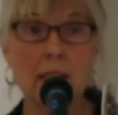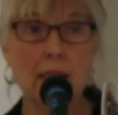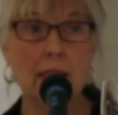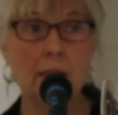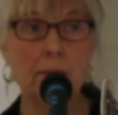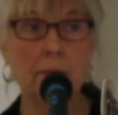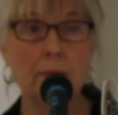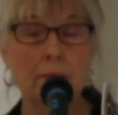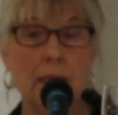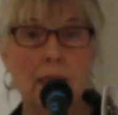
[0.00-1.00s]

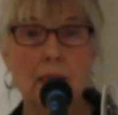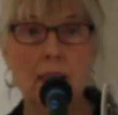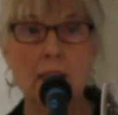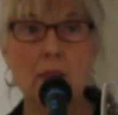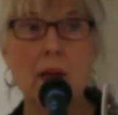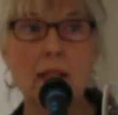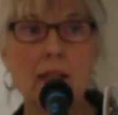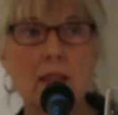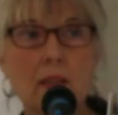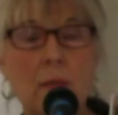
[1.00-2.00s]
to act
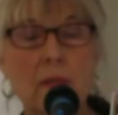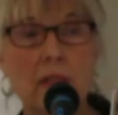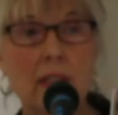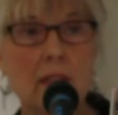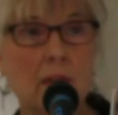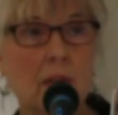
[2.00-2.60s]
as a supervisor